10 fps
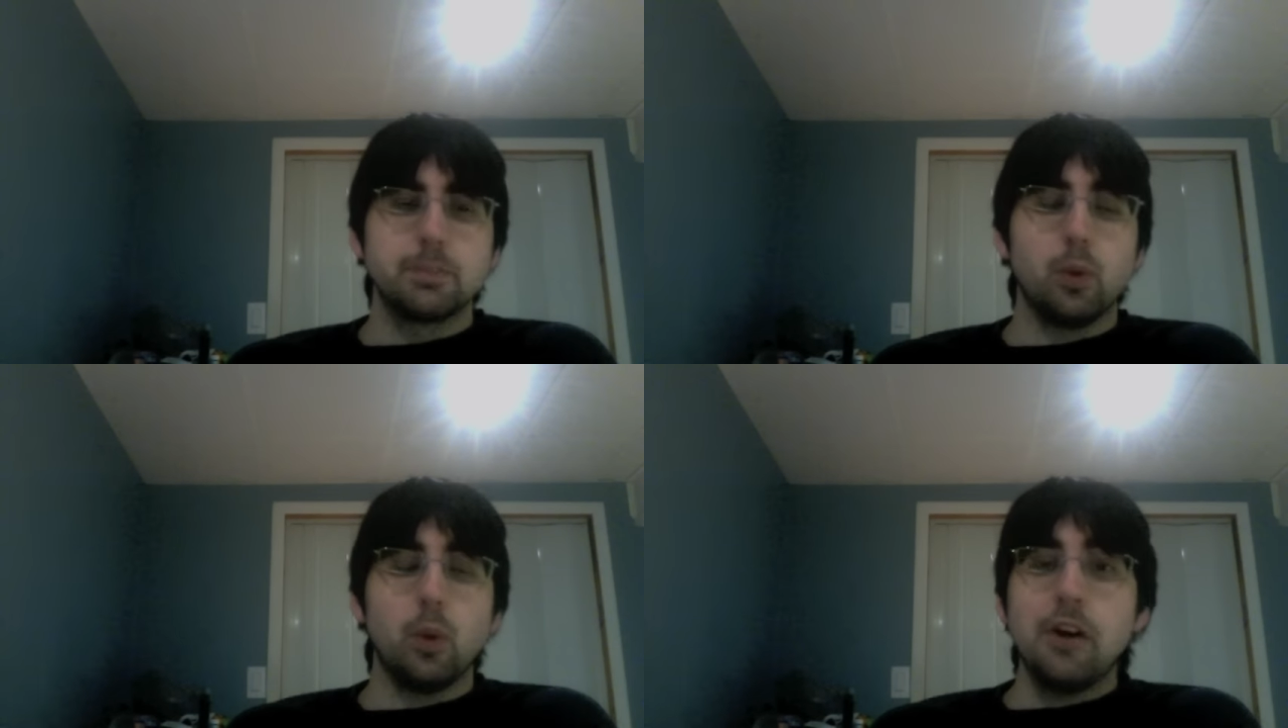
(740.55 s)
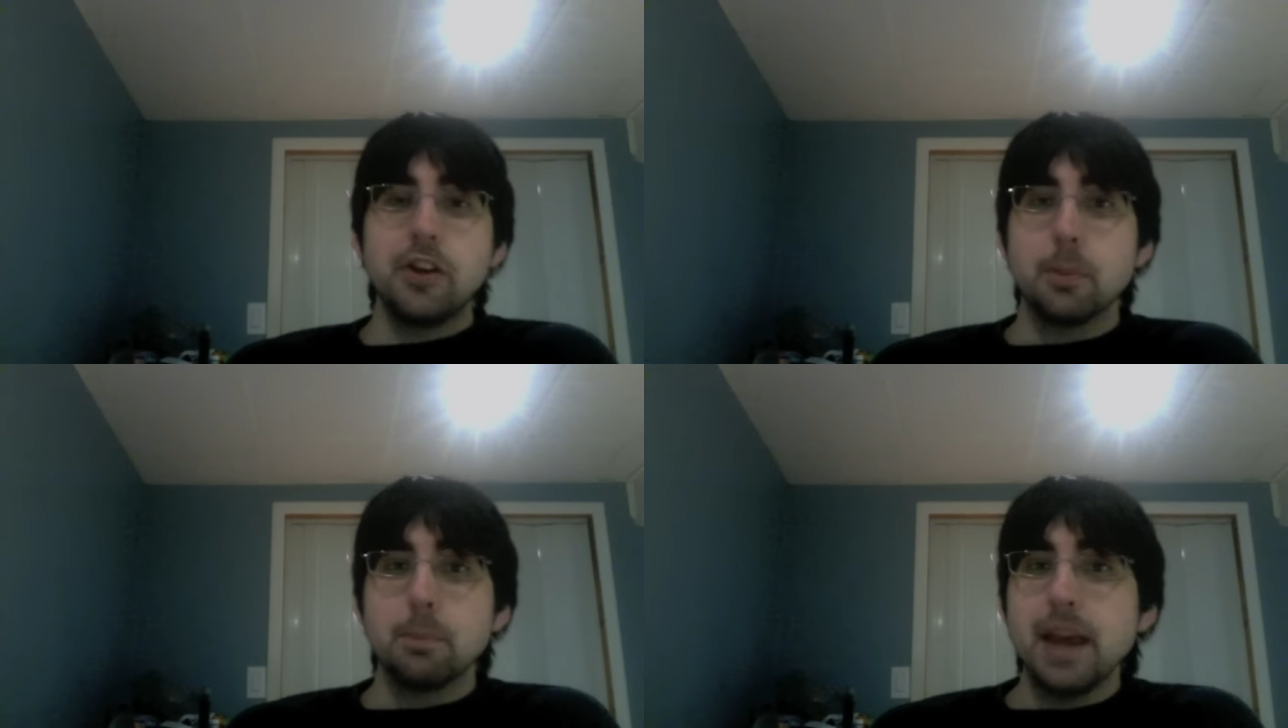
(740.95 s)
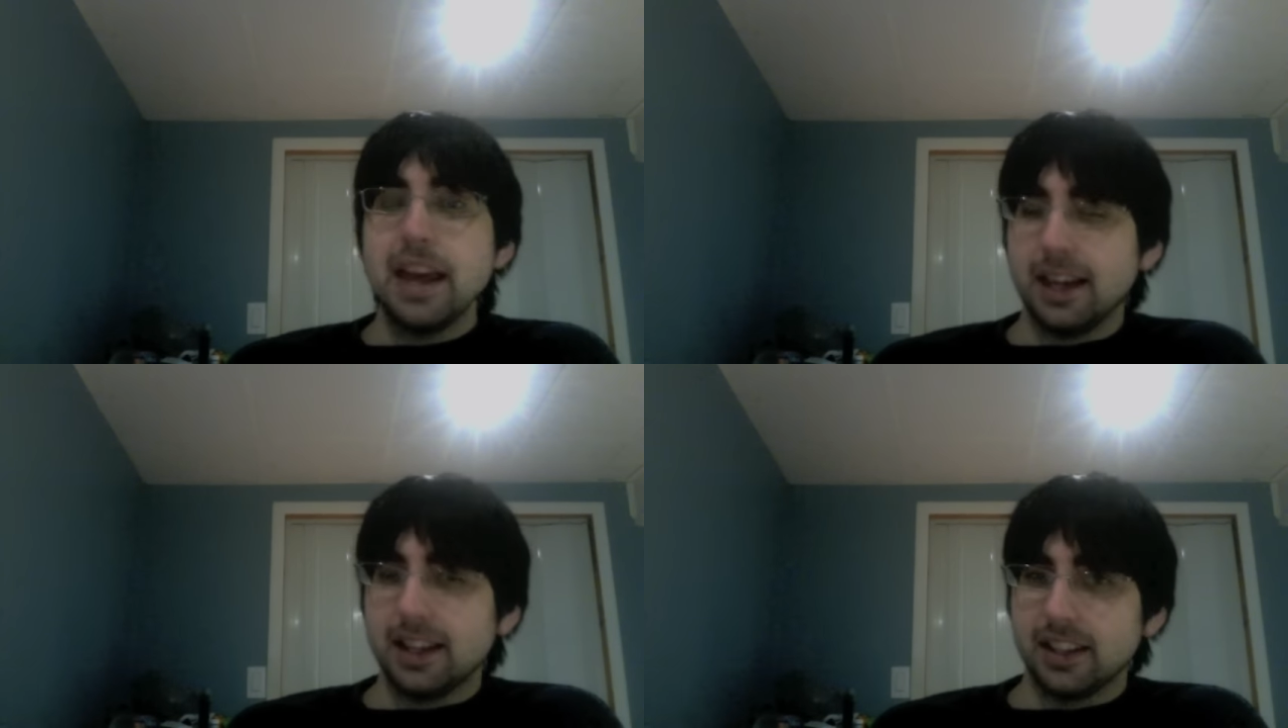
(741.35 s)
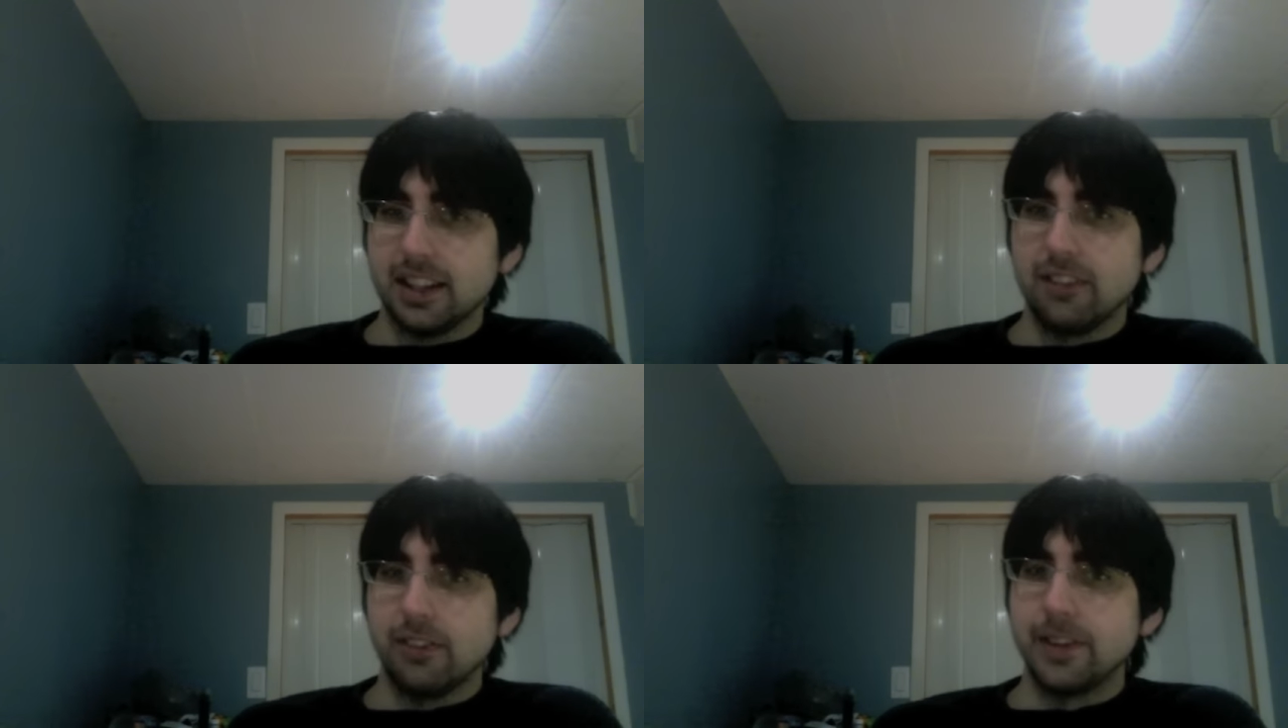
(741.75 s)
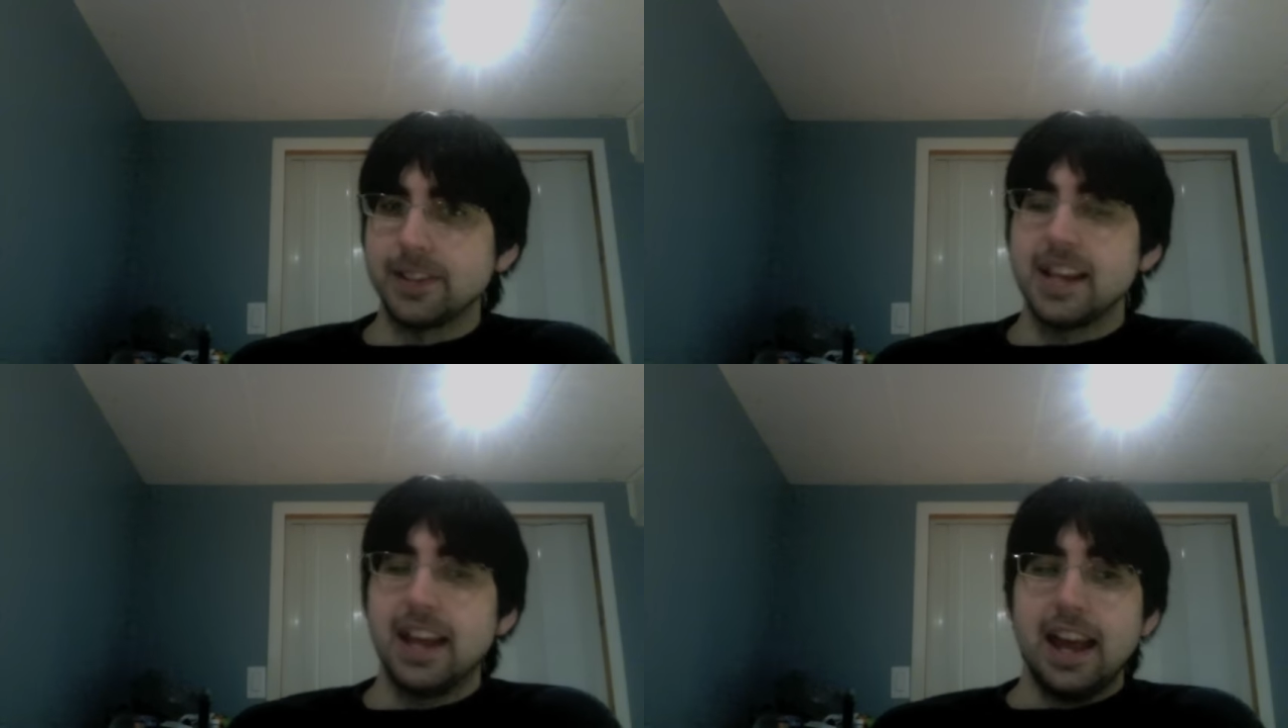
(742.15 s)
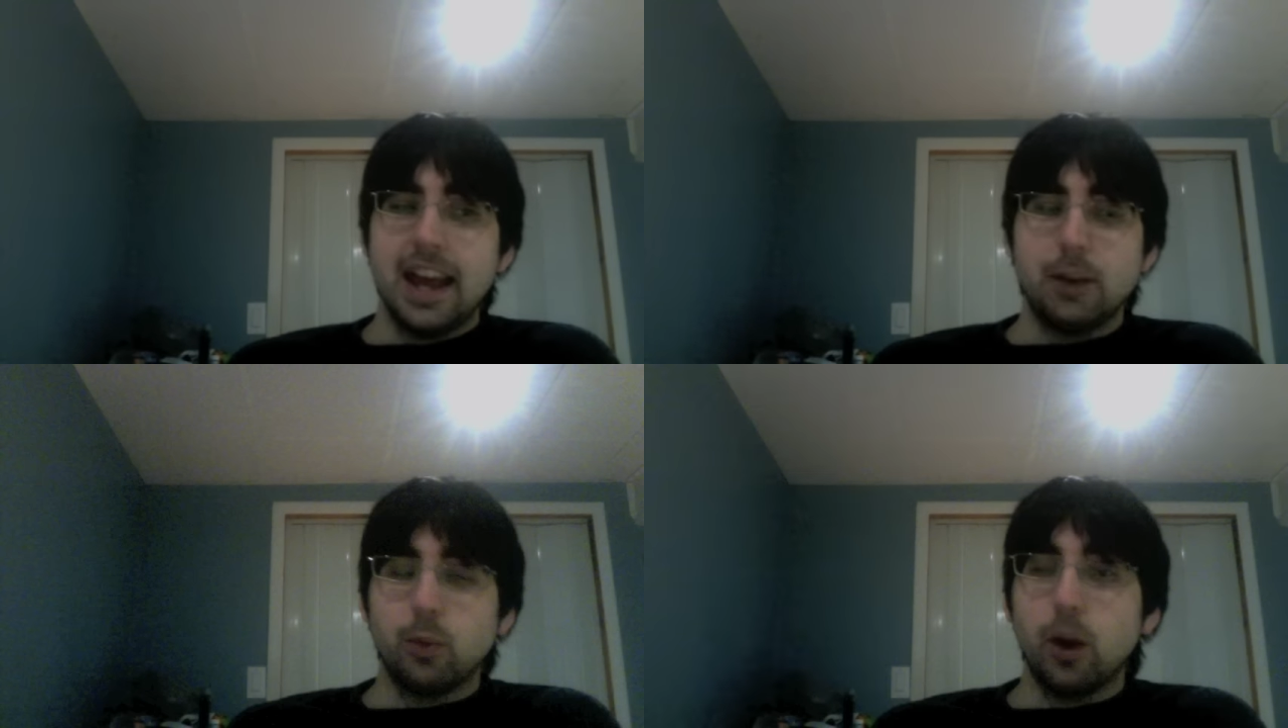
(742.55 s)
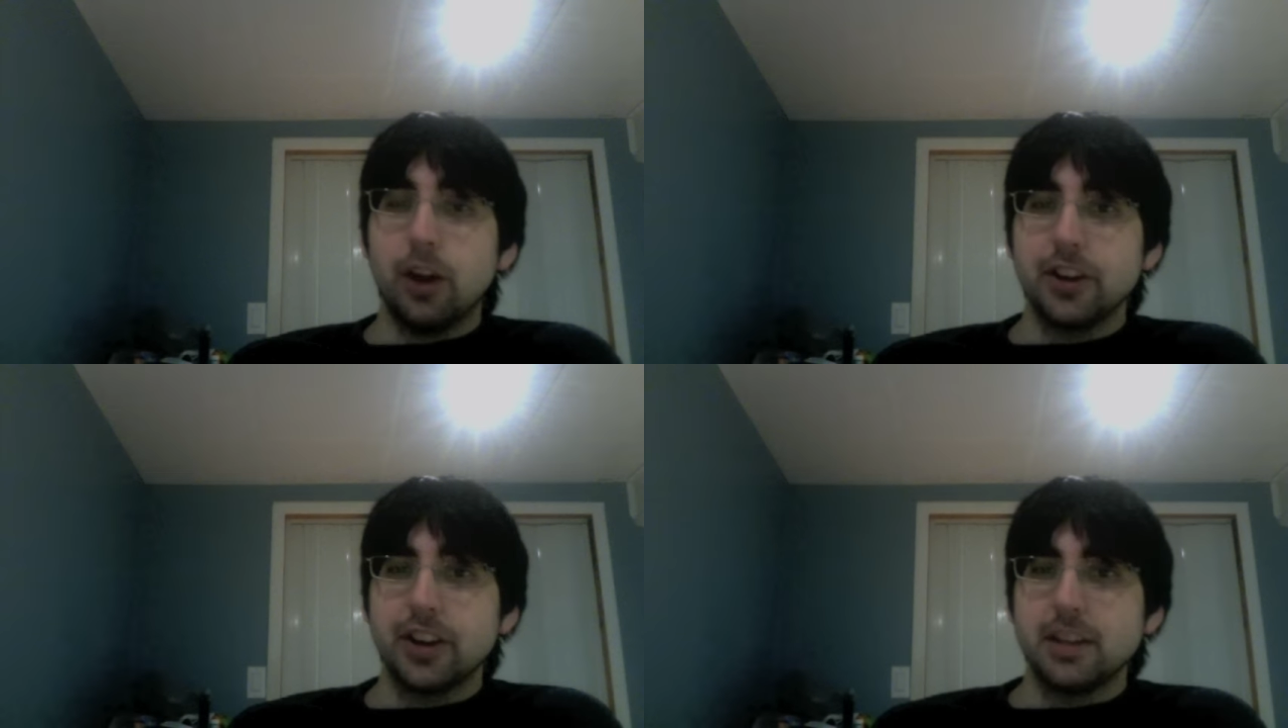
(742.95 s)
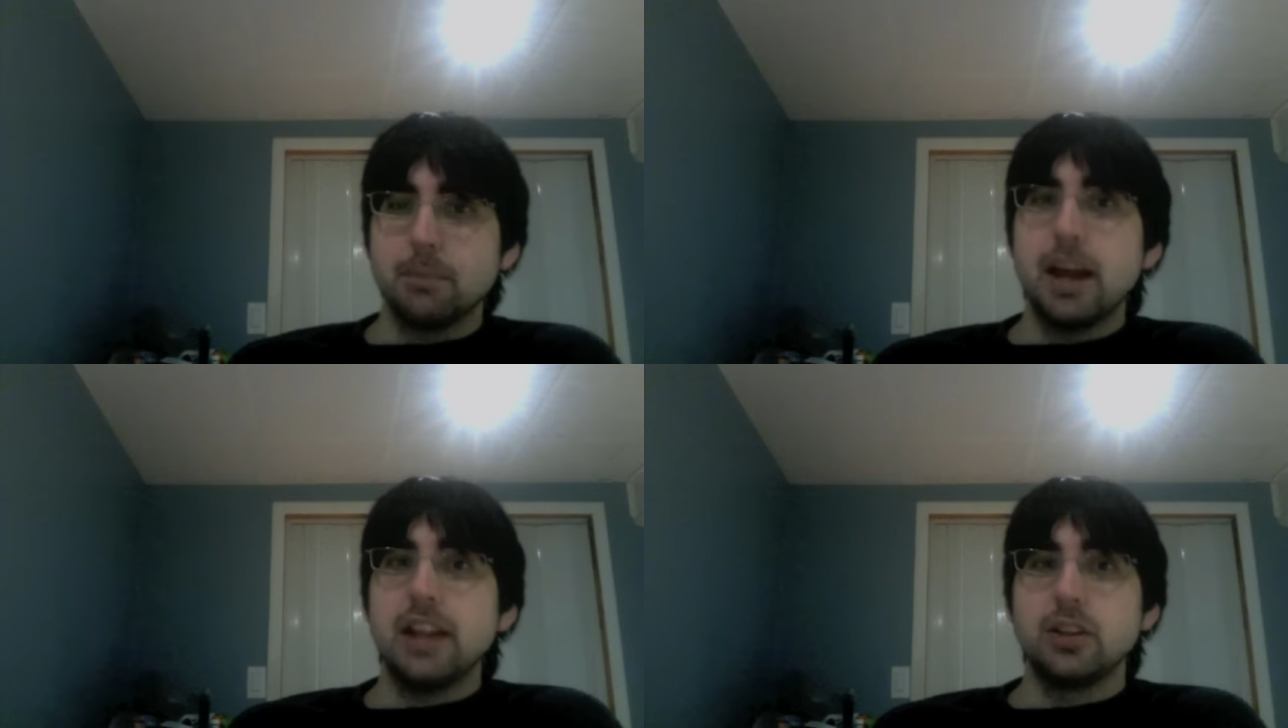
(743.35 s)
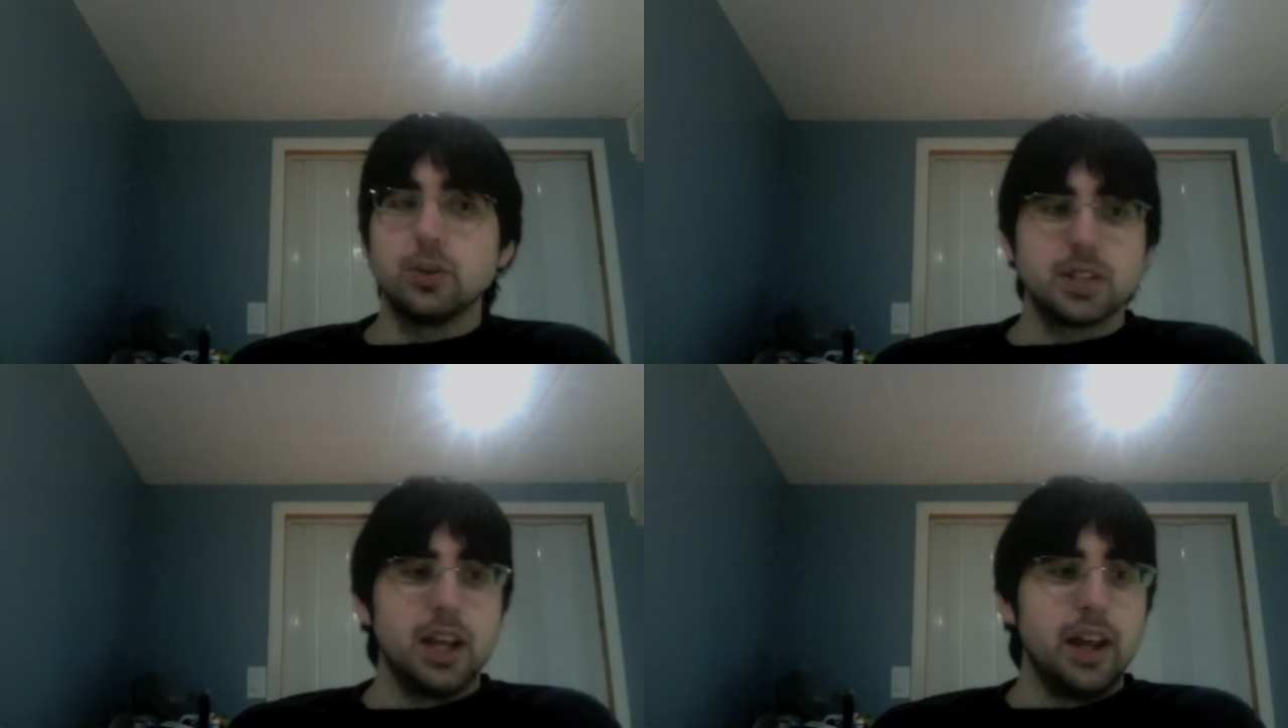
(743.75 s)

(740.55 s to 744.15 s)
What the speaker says: but while you're making the levels and while you're in the menus,